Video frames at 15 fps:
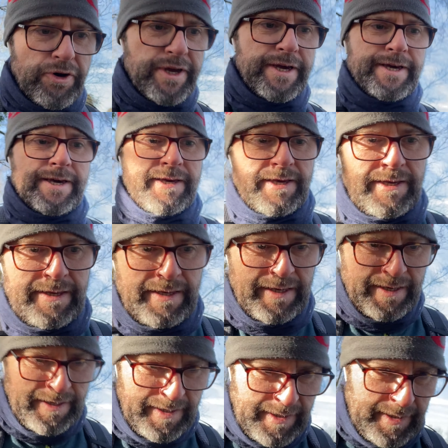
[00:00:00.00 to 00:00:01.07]
it.
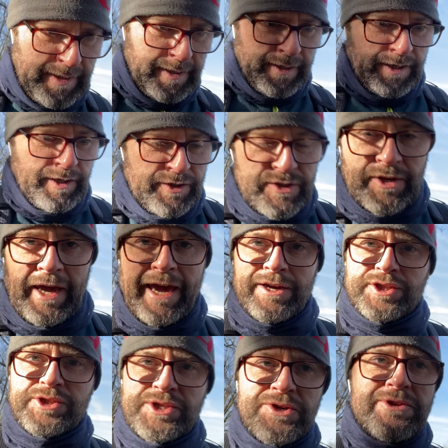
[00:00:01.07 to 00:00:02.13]
So how
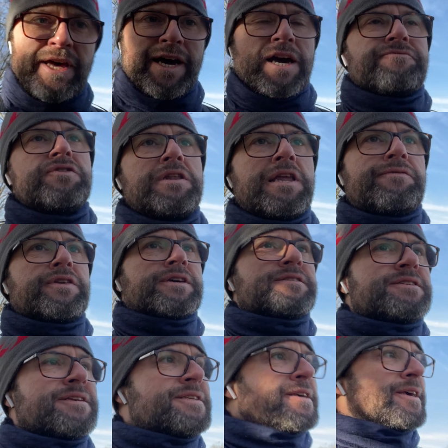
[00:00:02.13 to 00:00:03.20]
do you do that if you live in a
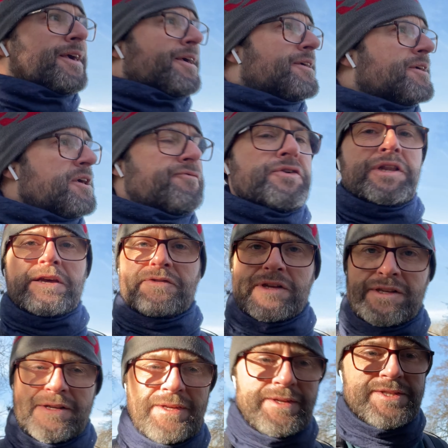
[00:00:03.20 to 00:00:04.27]
city? If you live
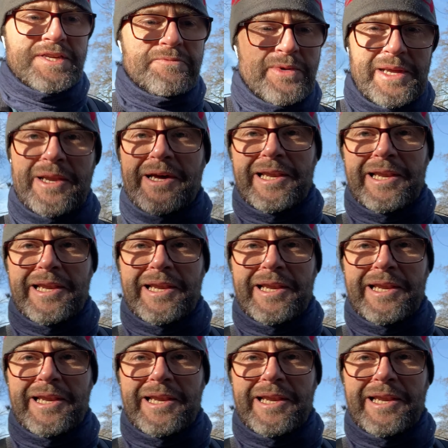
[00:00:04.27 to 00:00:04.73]
in somewhere like